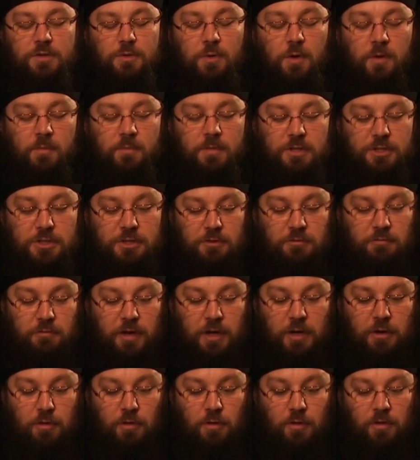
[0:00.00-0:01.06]
to our missionary
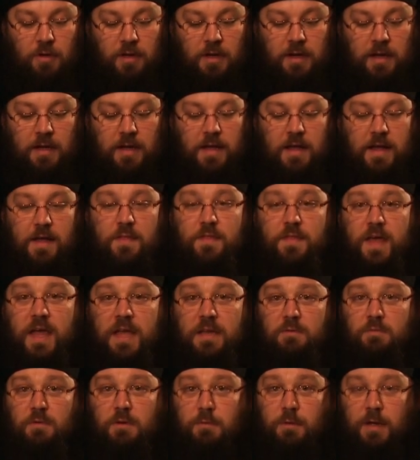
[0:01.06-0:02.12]
calling,
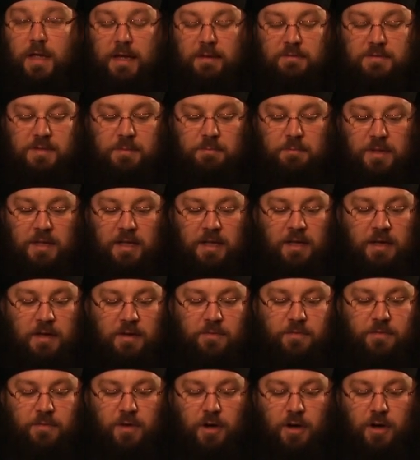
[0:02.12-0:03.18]
then we will have something
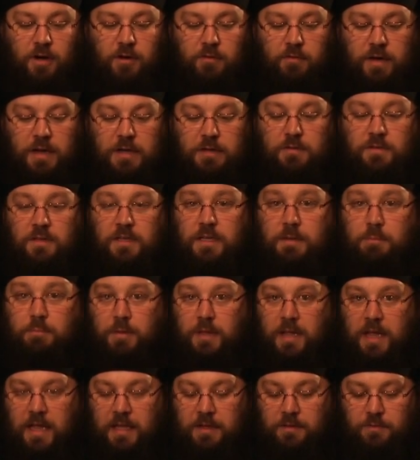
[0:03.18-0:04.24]
far greater than a
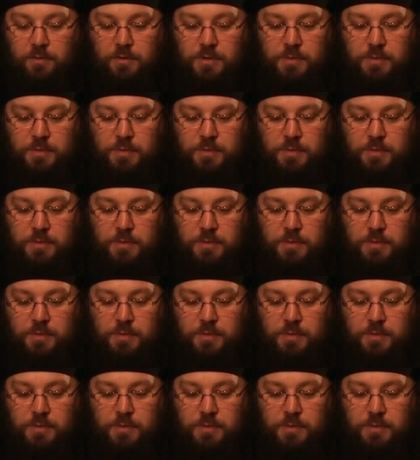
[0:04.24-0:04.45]
plan for